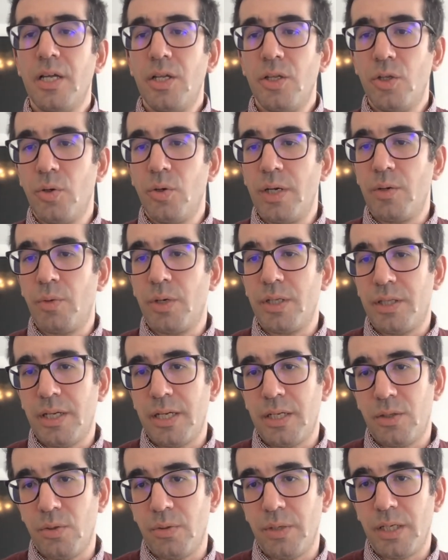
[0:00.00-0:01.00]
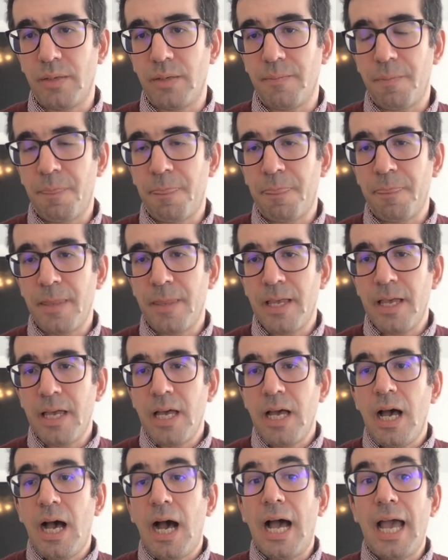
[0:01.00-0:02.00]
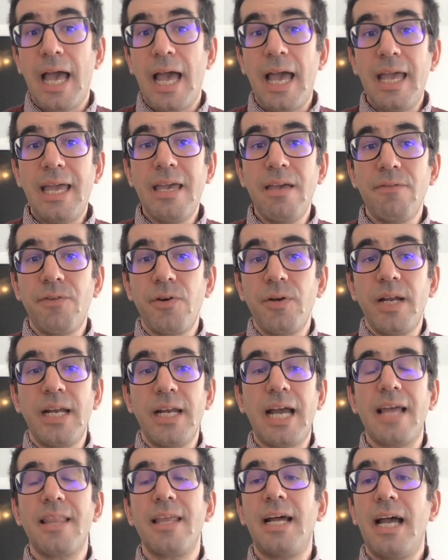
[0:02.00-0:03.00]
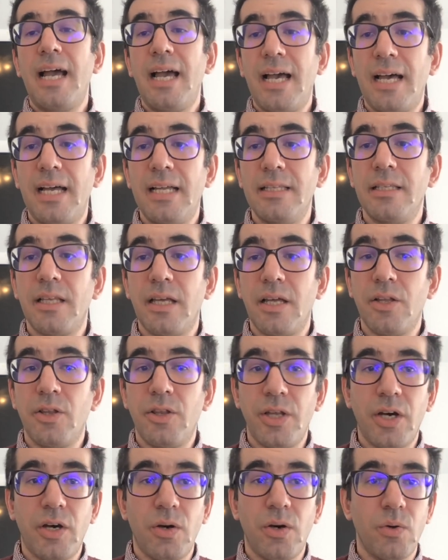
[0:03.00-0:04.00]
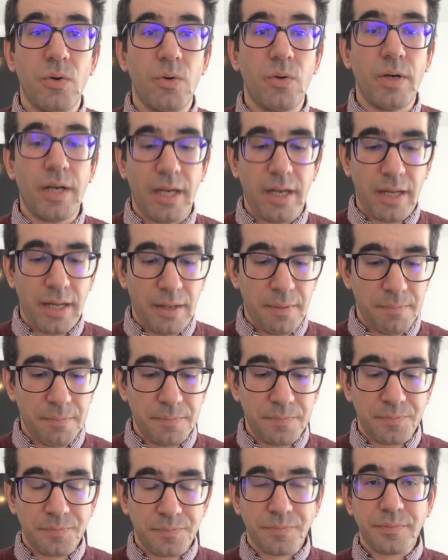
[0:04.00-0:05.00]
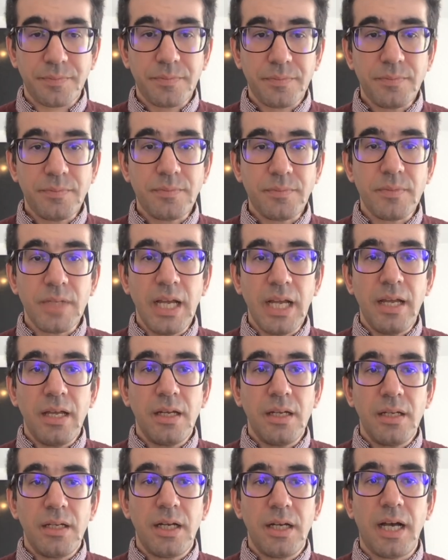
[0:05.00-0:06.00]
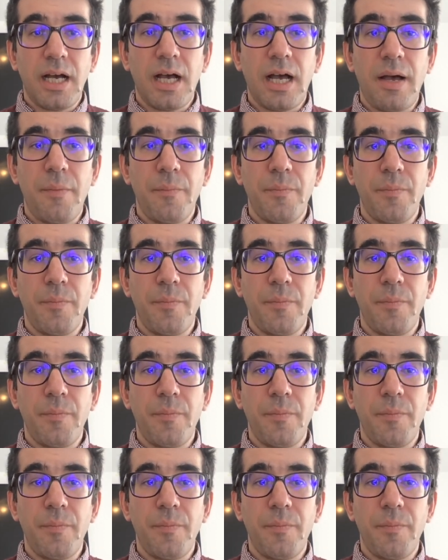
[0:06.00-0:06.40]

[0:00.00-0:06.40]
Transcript: doing what they are doing. if on another hand, though, um, uh,